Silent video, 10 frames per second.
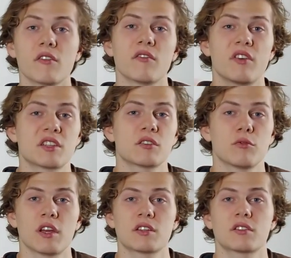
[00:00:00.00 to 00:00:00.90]
and invest the
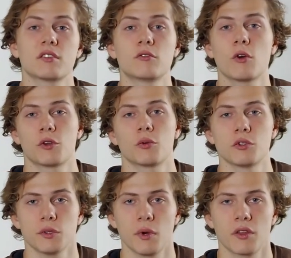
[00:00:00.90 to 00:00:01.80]
rest to grow
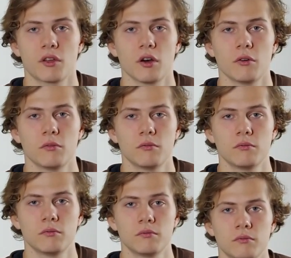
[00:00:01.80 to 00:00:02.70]
towards your wealth goal.
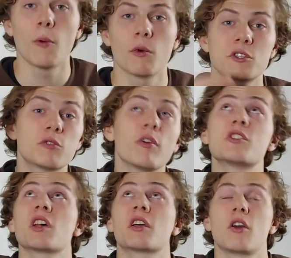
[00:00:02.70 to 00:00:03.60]
And once you
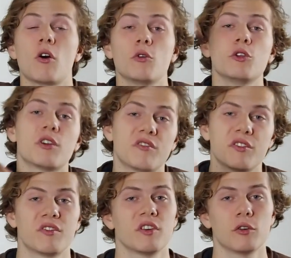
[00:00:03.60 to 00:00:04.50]
reach that goal, you can
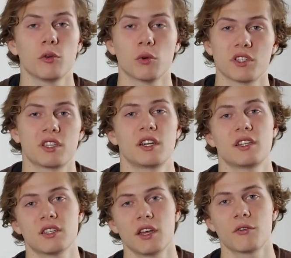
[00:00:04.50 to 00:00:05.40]
fulfill your wants and
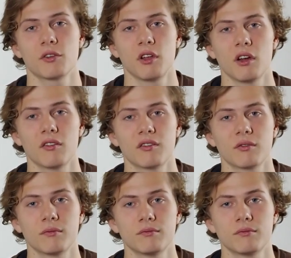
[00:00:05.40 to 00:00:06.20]
needs later in life.